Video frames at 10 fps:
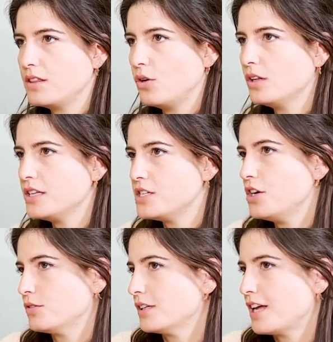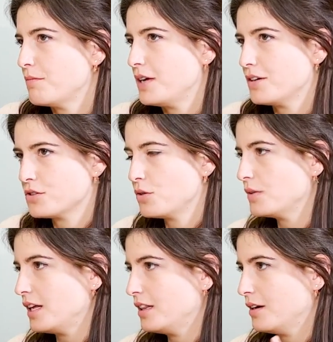all these yogurt can be
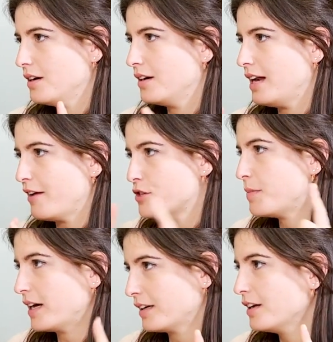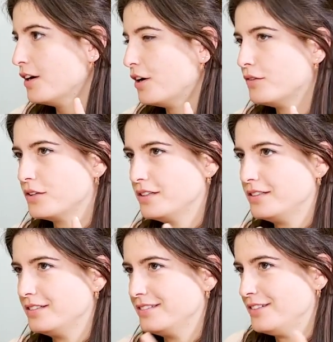consumed in the lifespan of
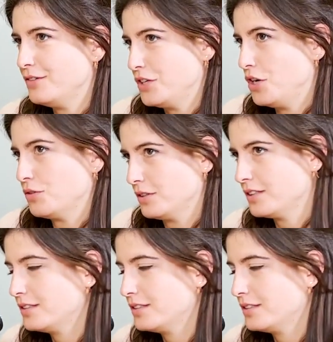a yogurt